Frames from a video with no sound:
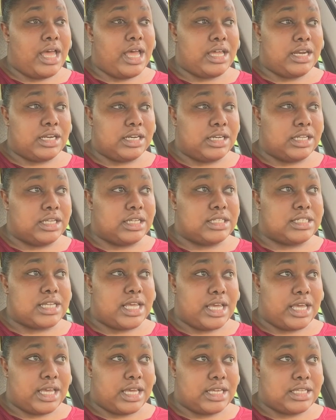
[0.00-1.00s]
editing
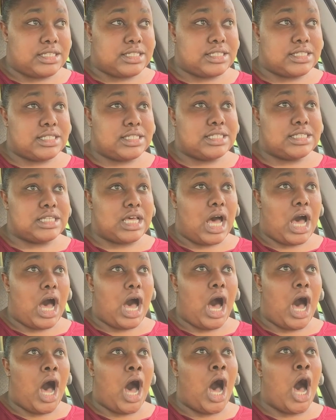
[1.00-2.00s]
takes
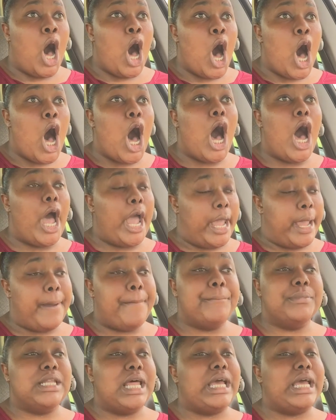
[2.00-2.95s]
time.